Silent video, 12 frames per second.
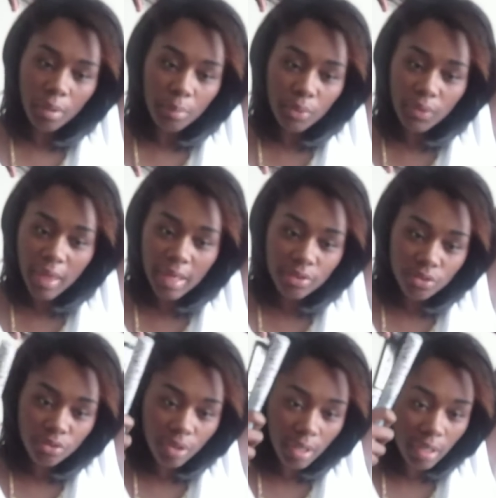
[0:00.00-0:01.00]
pull that
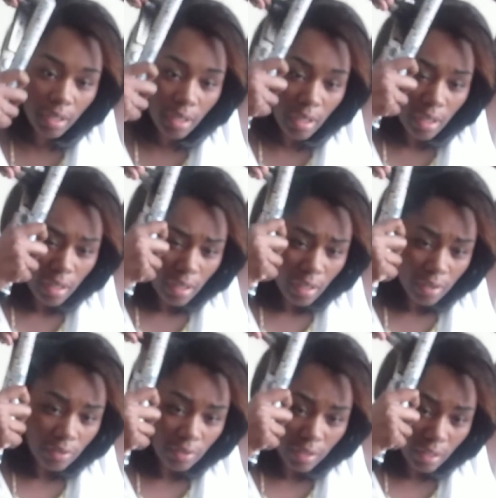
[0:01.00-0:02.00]
straight and
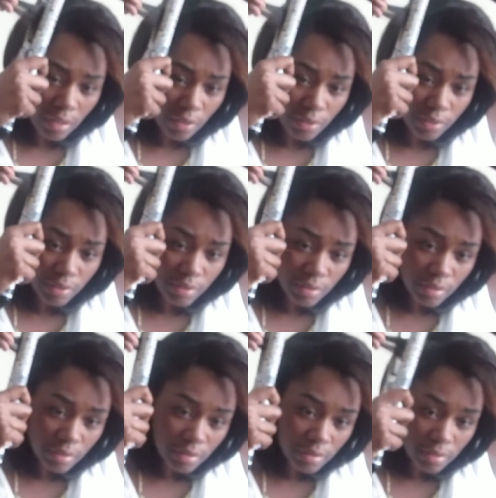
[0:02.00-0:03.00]
just get close
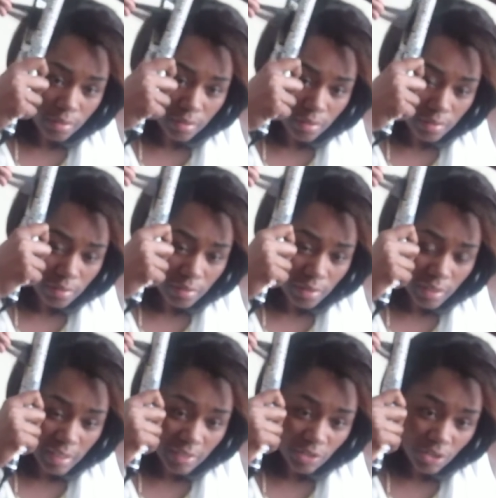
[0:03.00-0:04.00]

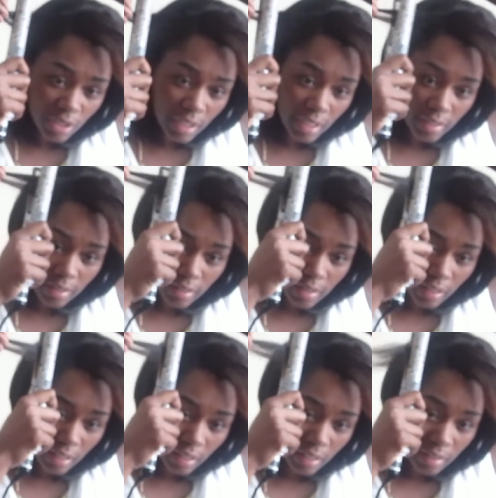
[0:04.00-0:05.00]
as you can get to the
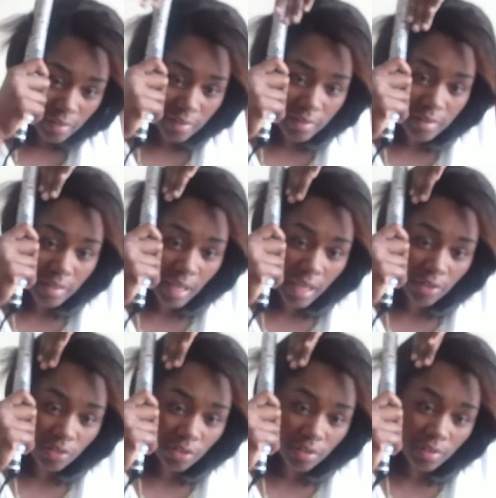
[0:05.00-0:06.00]
ends, the
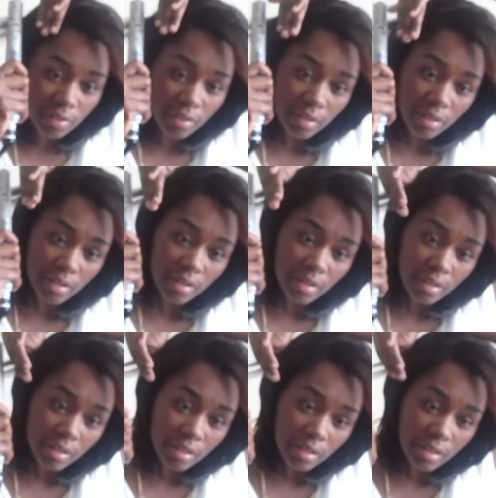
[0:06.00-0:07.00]
edges,
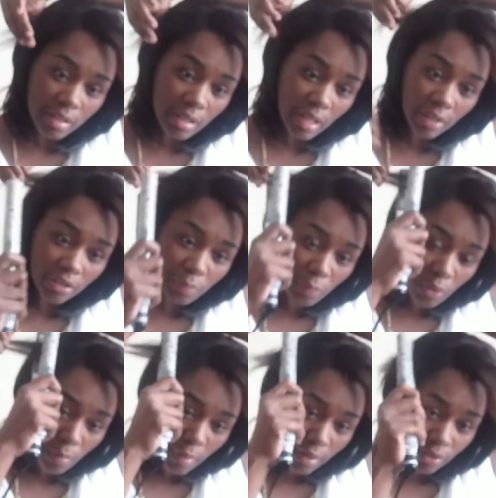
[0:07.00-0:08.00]
and I just
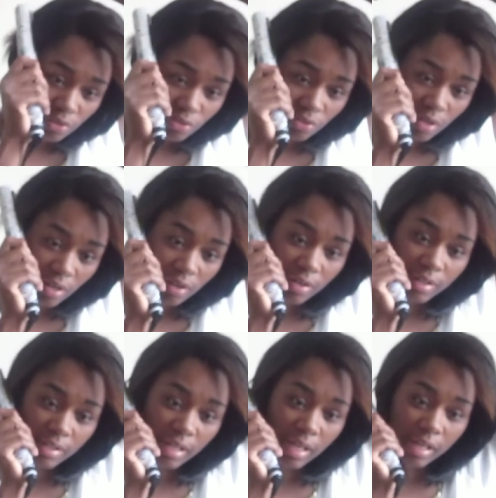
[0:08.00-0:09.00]
pull mine straight
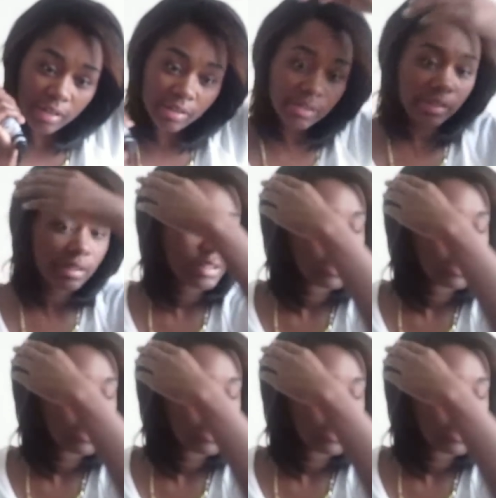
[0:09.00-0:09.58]
on down.